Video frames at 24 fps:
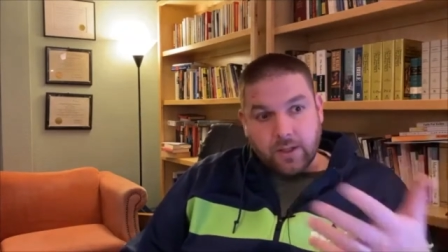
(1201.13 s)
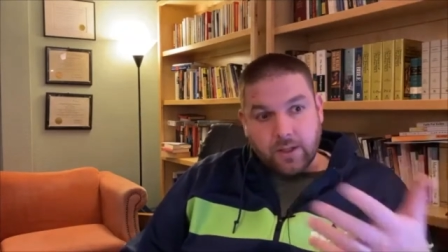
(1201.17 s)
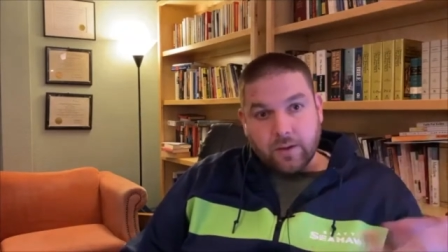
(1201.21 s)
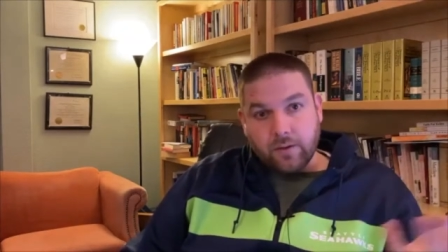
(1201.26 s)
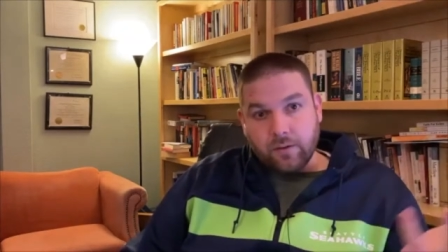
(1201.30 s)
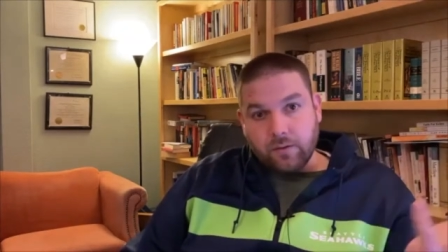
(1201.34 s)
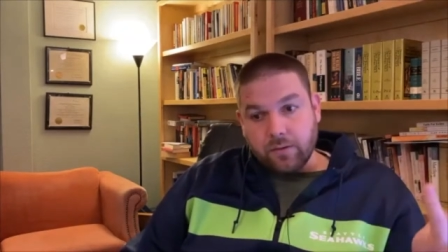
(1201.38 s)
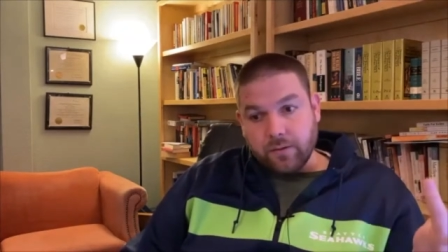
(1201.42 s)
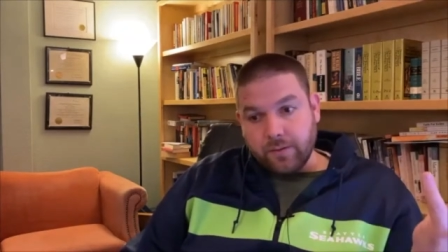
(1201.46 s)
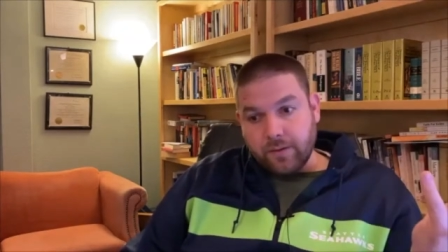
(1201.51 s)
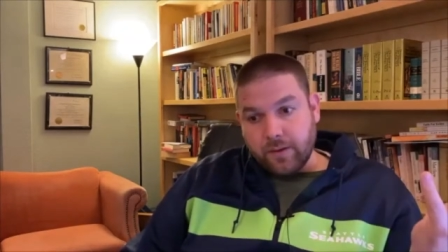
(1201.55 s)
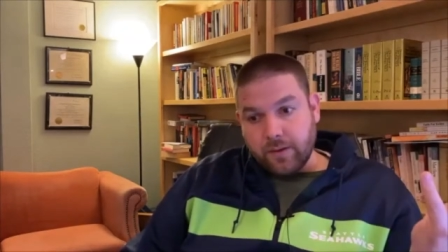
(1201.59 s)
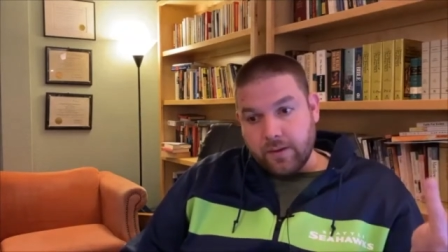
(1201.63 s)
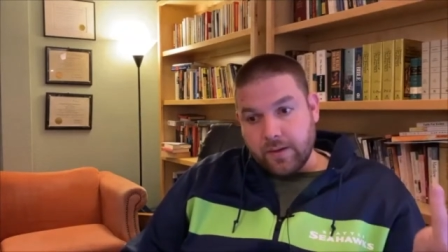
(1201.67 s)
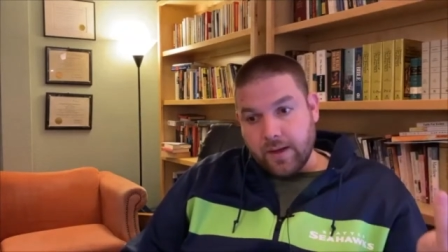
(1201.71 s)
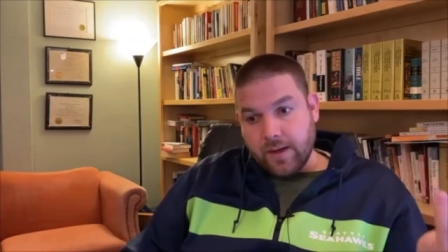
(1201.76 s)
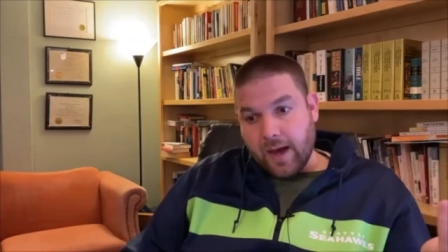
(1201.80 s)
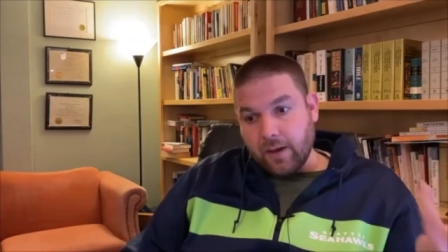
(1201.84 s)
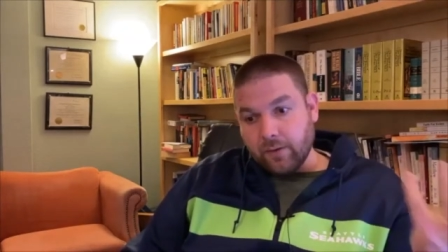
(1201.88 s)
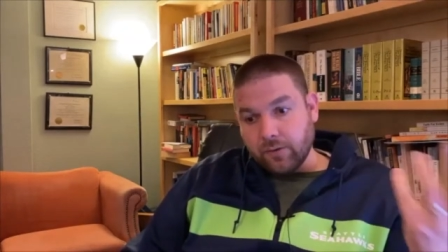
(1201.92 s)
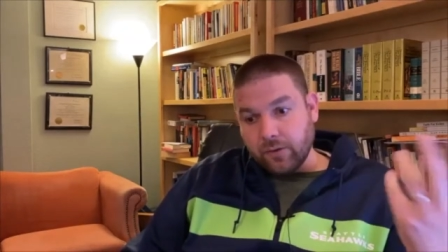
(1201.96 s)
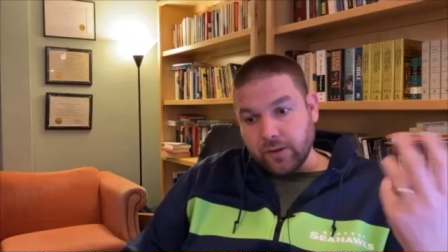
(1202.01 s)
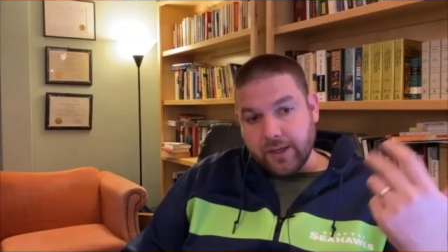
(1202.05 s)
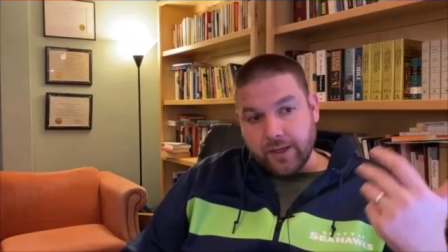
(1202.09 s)
the
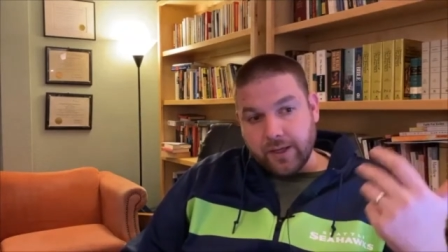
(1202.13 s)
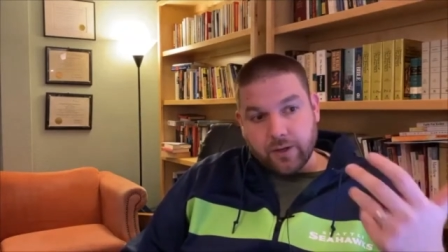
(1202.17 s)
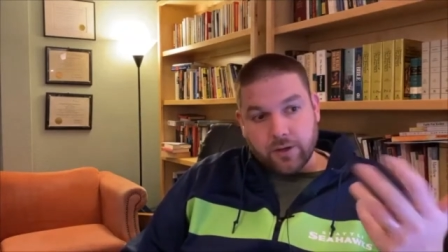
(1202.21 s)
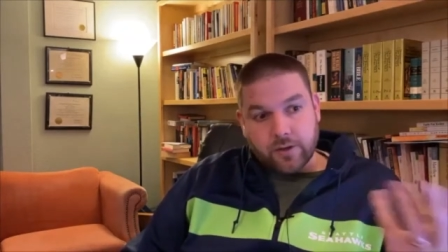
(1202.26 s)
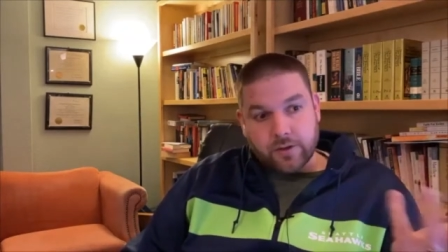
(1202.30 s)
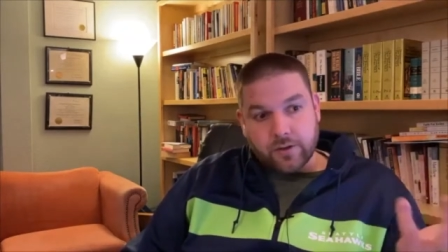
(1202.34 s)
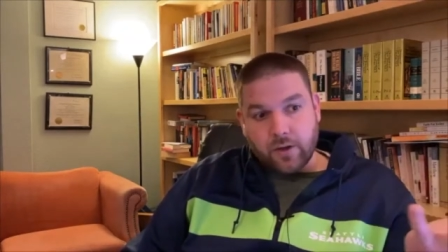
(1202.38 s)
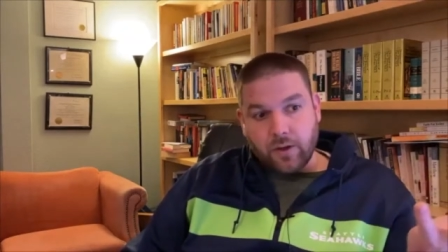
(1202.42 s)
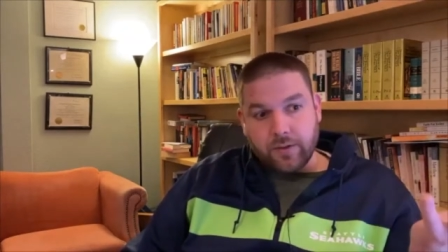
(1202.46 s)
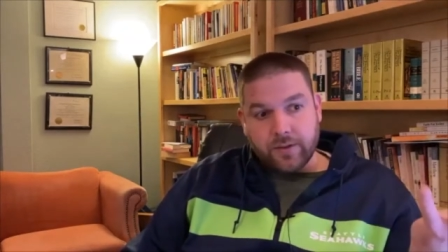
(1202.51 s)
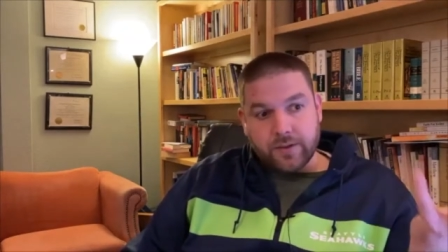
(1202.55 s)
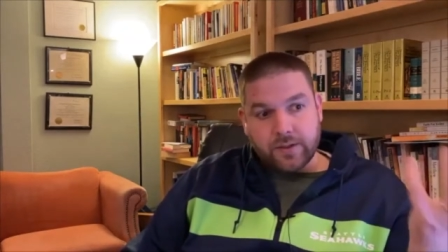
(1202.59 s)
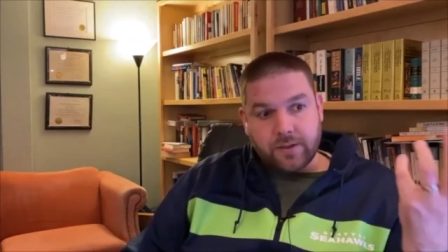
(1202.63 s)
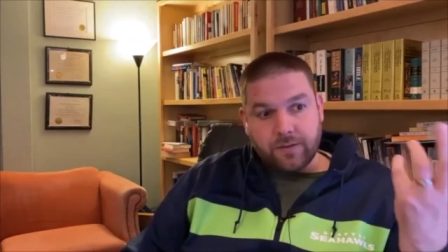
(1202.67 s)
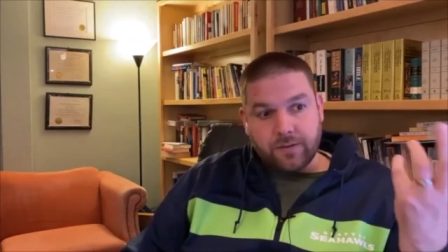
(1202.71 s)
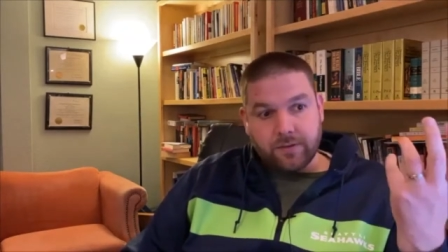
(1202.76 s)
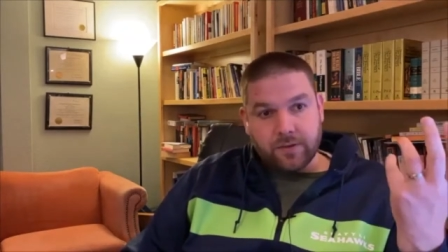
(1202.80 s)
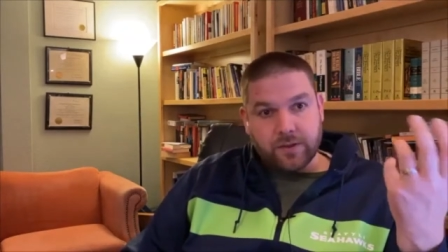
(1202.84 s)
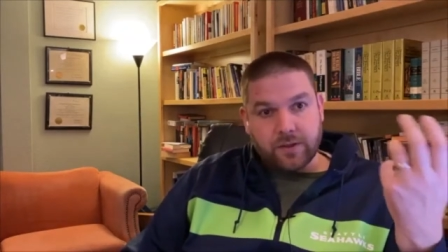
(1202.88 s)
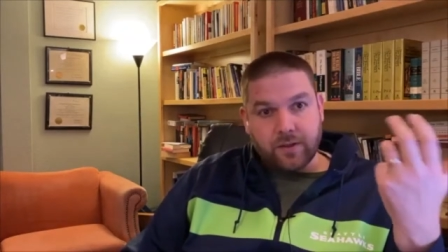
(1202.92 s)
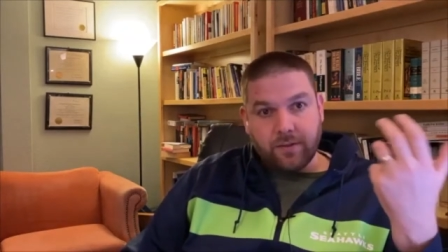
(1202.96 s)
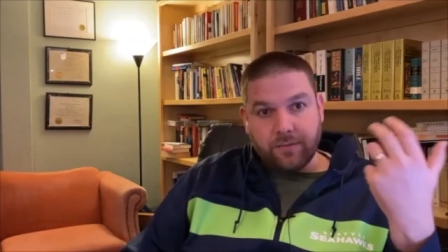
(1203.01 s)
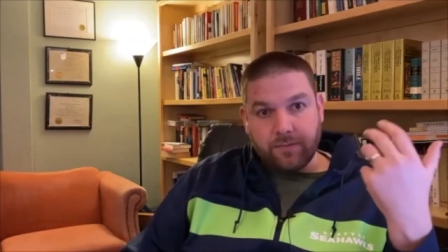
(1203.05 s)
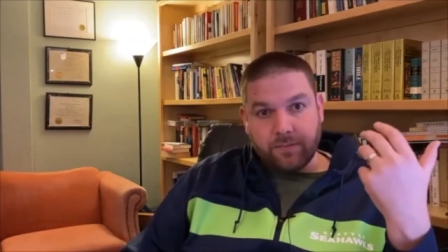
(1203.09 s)
town leaders, all this
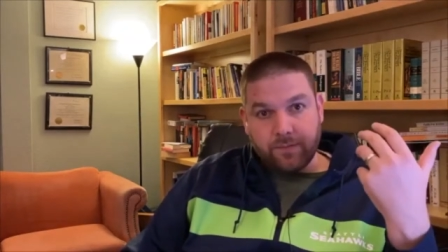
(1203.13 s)
different stuff,